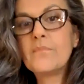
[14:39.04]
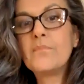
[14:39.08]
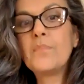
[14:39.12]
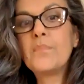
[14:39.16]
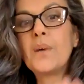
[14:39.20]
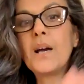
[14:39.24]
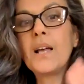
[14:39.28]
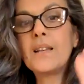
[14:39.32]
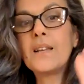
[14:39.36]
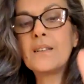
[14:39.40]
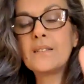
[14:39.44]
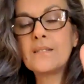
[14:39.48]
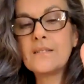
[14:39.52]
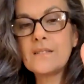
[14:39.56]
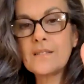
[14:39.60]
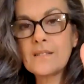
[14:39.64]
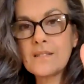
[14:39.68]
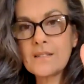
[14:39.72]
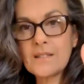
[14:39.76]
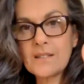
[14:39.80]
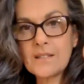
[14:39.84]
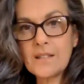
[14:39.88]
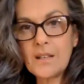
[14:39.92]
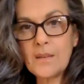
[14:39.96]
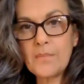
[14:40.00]

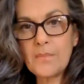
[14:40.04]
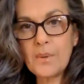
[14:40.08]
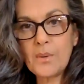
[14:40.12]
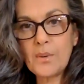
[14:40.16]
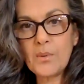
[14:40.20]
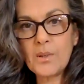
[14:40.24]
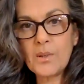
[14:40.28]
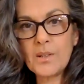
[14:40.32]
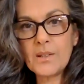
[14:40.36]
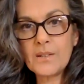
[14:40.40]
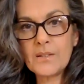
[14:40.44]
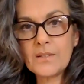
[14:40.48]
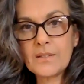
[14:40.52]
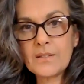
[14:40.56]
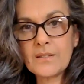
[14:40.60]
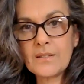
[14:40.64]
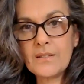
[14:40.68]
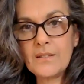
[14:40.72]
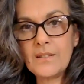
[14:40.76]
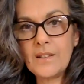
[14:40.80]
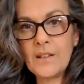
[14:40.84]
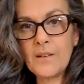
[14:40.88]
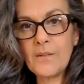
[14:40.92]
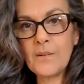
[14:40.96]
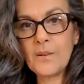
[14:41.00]
Balance, upper world,
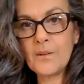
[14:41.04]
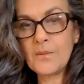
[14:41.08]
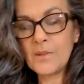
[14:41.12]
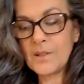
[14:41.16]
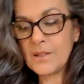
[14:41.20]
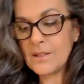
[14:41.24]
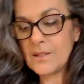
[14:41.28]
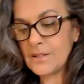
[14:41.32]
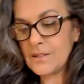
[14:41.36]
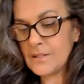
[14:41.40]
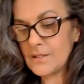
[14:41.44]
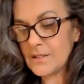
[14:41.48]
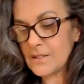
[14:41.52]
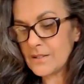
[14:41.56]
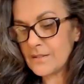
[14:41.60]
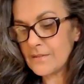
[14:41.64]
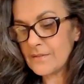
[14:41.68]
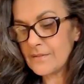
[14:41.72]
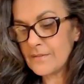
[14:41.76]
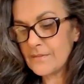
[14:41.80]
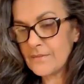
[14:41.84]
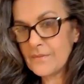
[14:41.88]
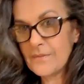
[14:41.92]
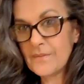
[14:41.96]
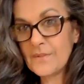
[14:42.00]
lower world,
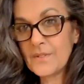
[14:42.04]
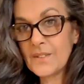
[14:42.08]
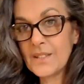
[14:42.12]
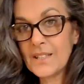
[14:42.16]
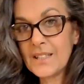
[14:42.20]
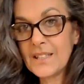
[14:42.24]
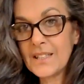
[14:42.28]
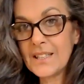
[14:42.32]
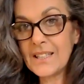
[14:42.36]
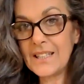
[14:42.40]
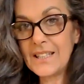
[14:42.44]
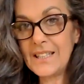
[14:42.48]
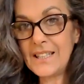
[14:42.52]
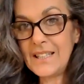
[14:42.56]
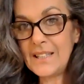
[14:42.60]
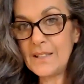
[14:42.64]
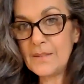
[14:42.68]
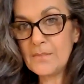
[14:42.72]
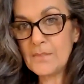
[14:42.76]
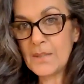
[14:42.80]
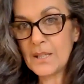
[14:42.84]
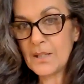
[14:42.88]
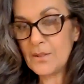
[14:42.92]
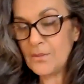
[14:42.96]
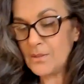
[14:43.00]
in the
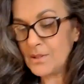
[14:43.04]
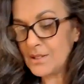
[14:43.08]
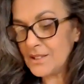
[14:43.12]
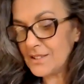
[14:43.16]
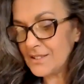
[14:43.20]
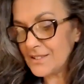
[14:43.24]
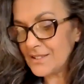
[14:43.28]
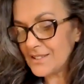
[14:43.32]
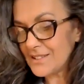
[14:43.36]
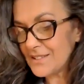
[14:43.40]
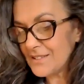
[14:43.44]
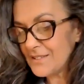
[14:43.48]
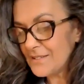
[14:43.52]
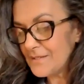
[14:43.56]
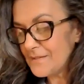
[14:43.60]
middle world.